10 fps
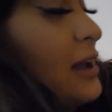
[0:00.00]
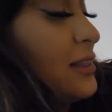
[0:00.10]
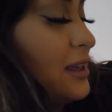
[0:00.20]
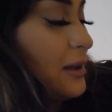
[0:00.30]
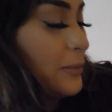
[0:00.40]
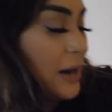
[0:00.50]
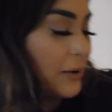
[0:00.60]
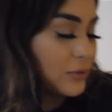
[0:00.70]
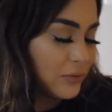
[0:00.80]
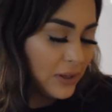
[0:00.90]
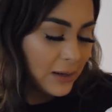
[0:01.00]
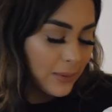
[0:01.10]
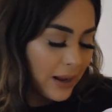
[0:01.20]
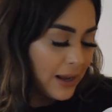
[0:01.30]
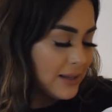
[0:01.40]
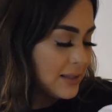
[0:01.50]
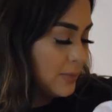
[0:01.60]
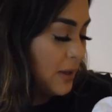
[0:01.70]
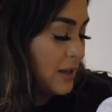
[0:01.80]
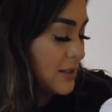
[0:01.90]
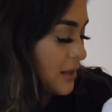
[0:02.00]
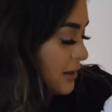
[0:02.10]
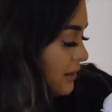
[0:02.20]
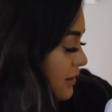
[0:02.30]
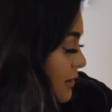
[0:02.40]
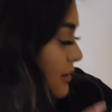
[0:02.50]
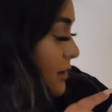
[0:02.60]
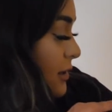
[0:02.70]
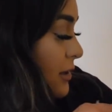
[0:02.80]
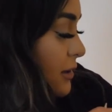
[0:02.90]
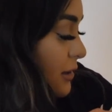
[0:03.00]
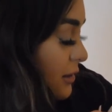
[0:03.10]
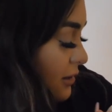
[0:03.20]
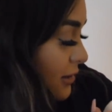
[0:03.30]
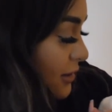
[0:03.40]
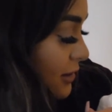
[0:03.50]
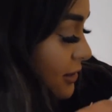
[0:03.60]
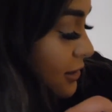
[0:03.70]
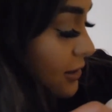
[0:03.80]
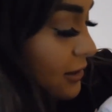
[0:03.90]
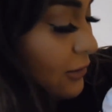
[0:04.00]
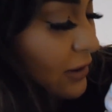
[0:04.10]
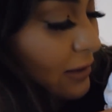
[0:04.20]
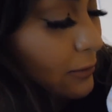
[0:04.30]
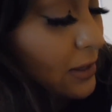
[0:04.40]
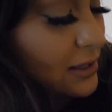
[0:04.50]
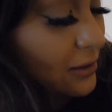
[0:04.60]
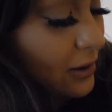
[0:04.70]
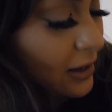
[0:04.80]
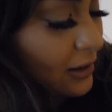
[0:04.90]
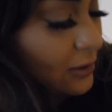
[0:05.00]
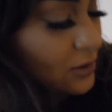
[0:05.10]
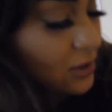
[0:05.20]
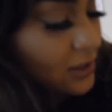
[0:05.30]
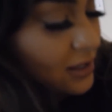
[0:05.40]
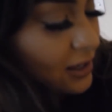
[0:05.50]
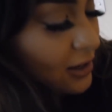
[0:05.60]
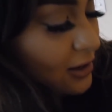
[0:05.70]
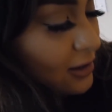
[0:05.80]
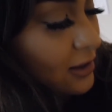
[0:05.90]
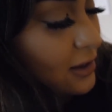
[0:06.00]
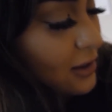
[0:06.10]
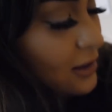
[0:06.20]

I think I'm gonna have to feed him, guys, because look. Look, look, look, look. If I give him his little hand, he'll start sucking on it, look.